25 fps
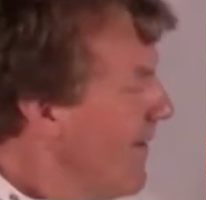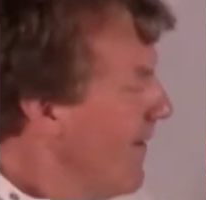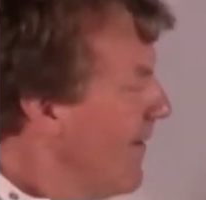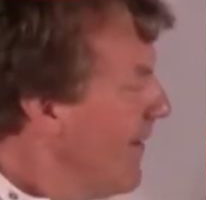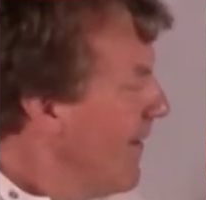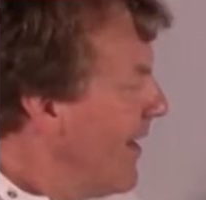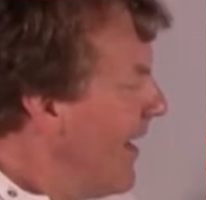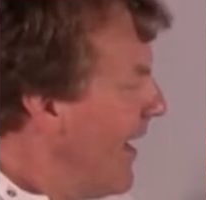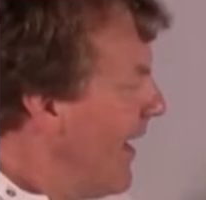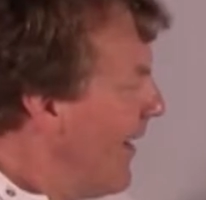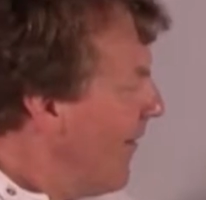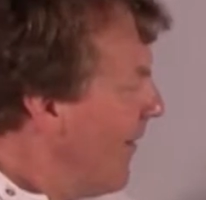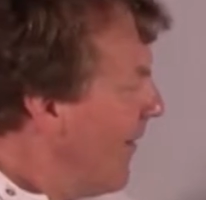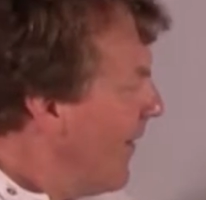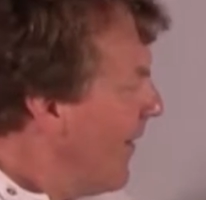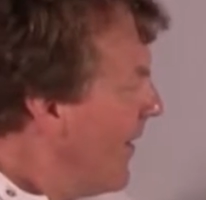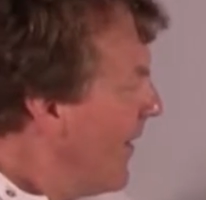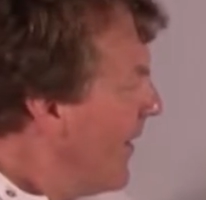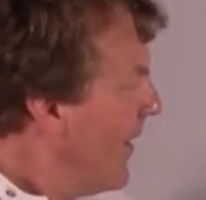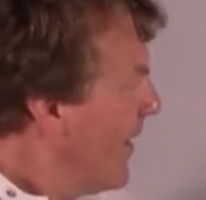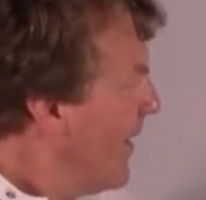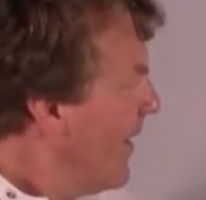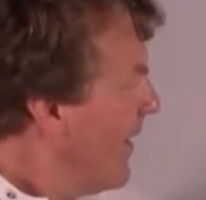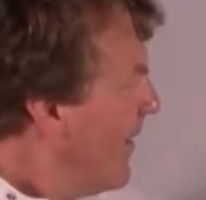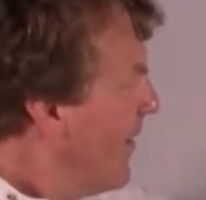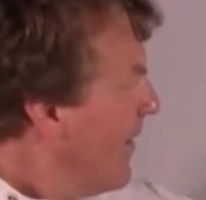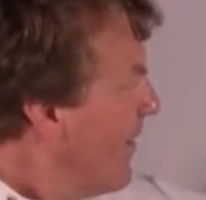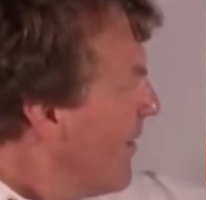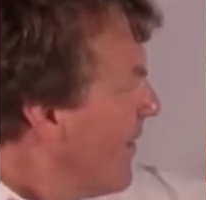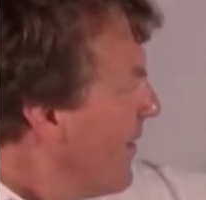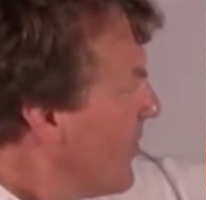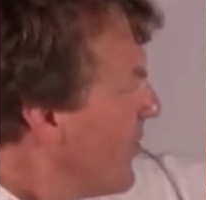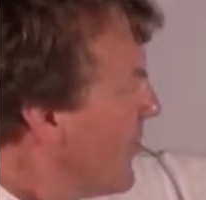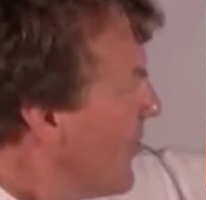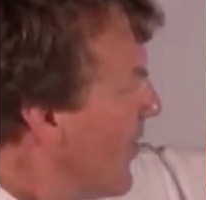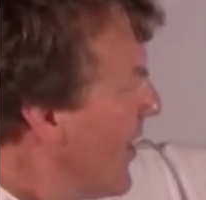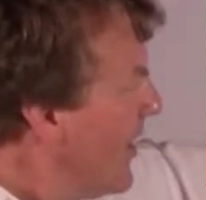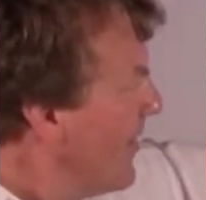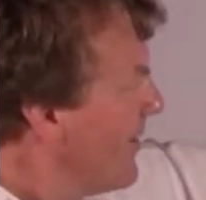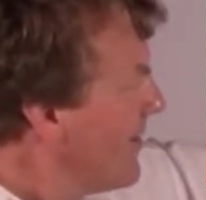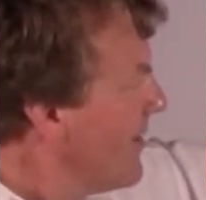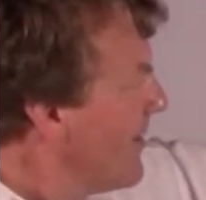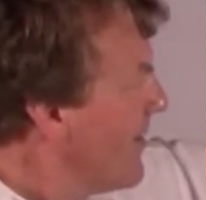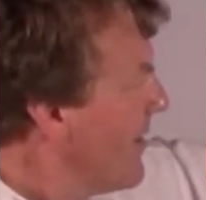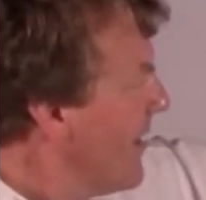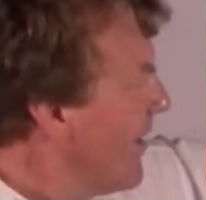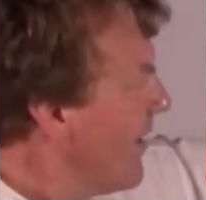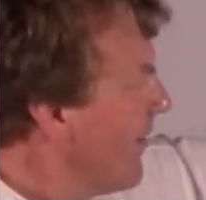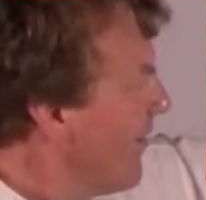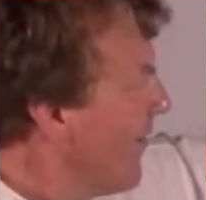Now, the
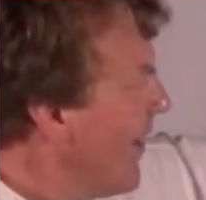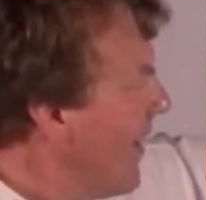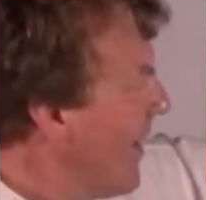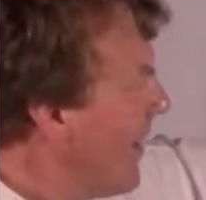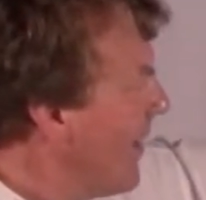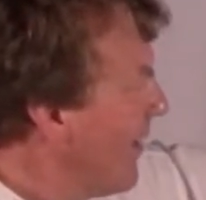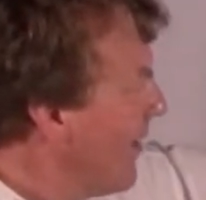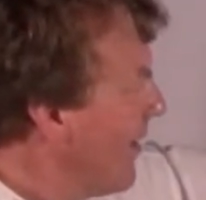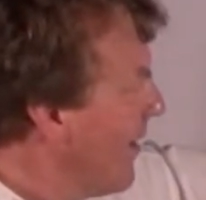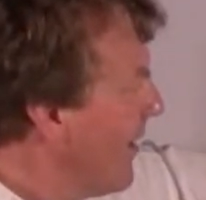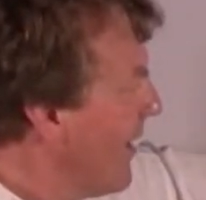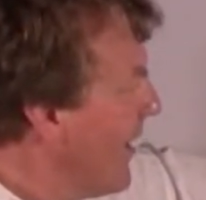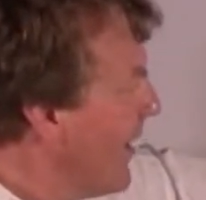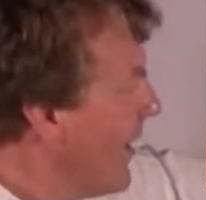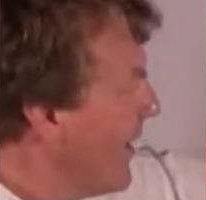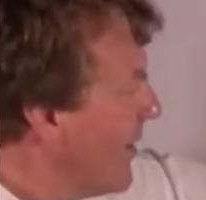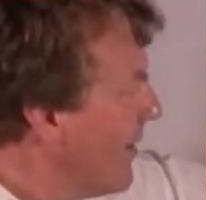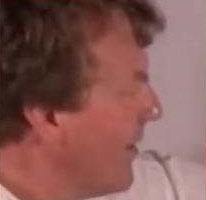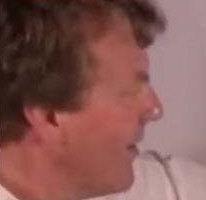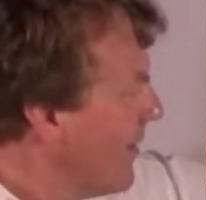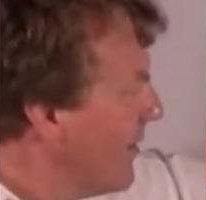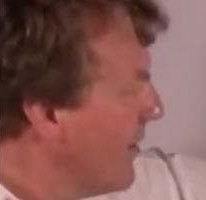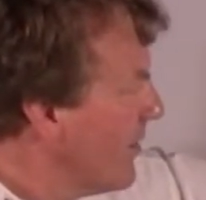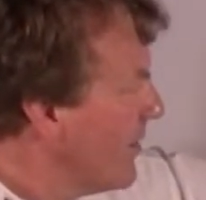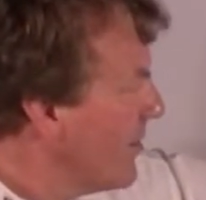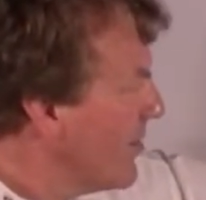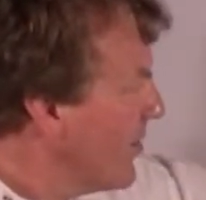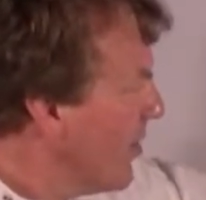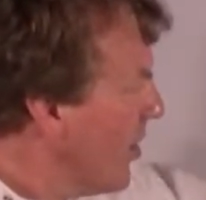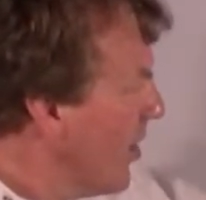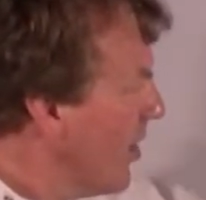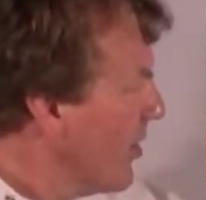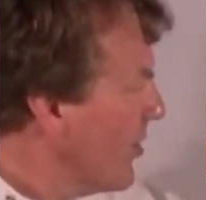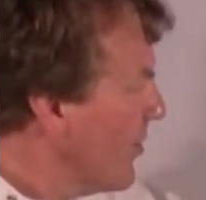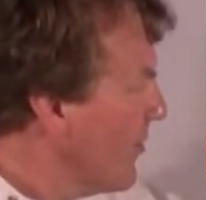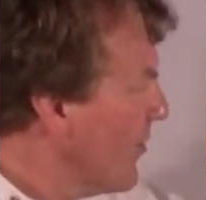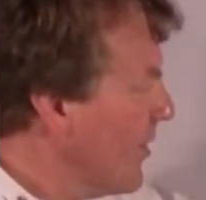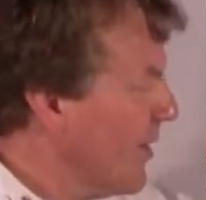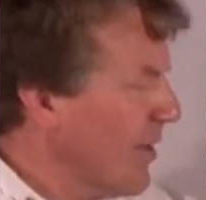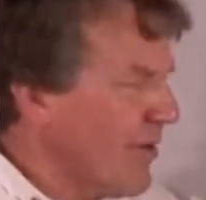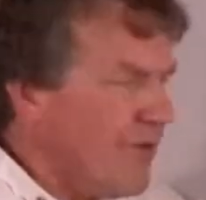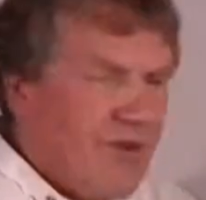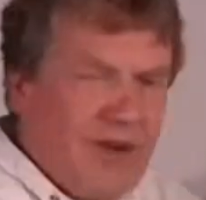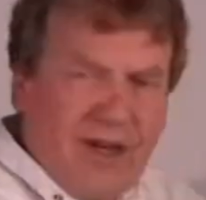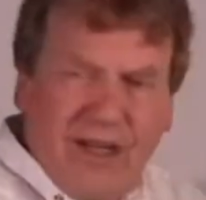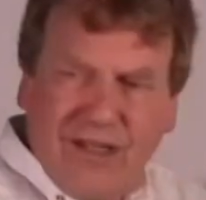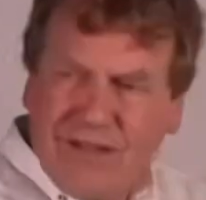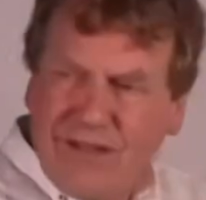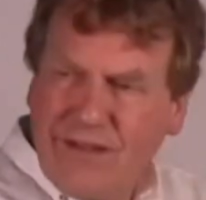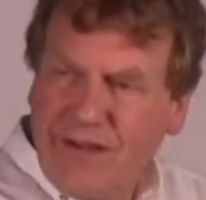Transcendental Analytic starts where the
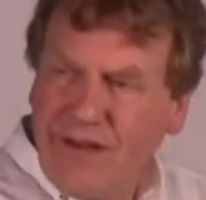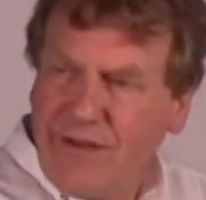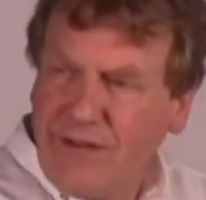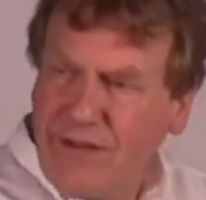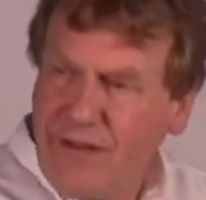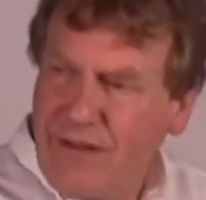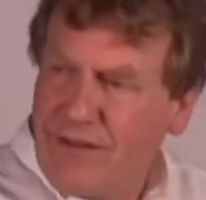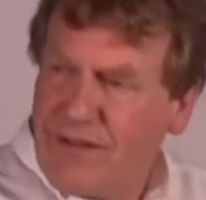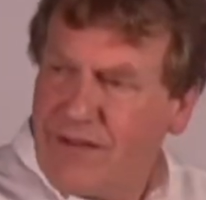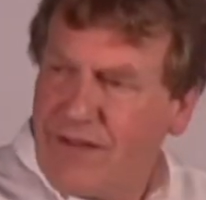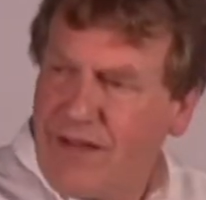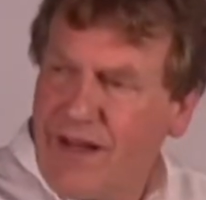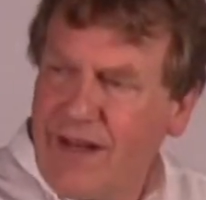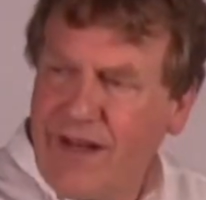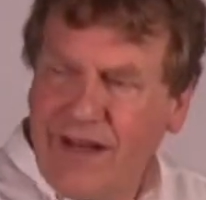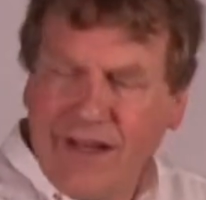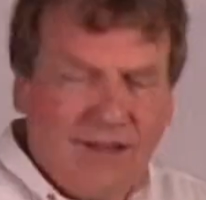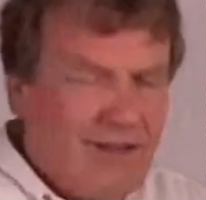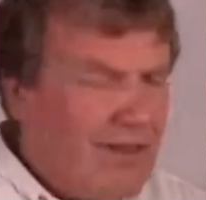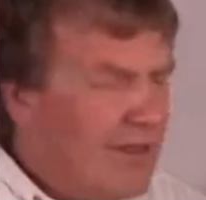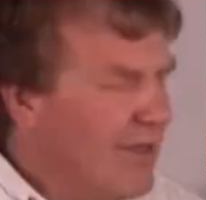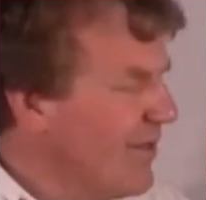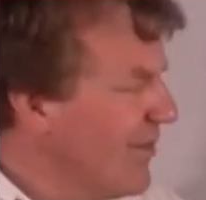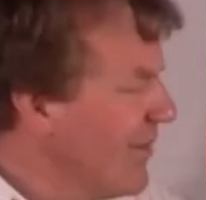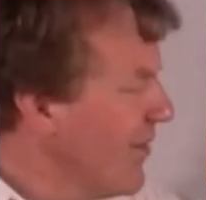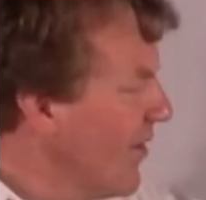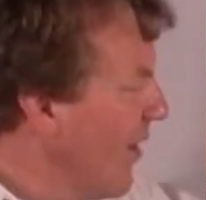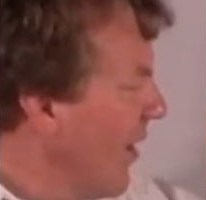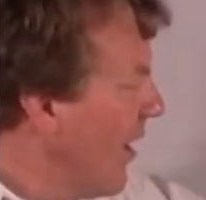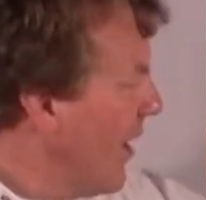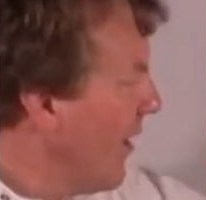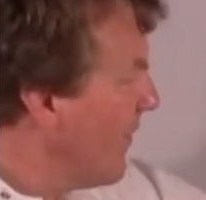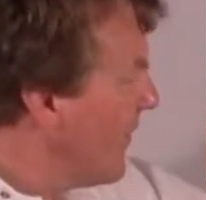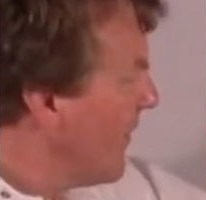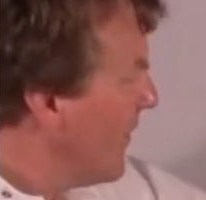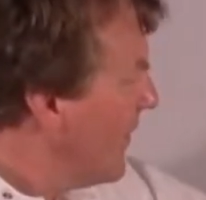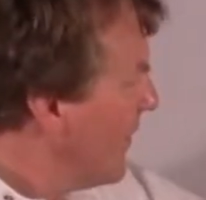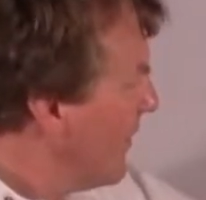Transcendental Aesthetic leaves off.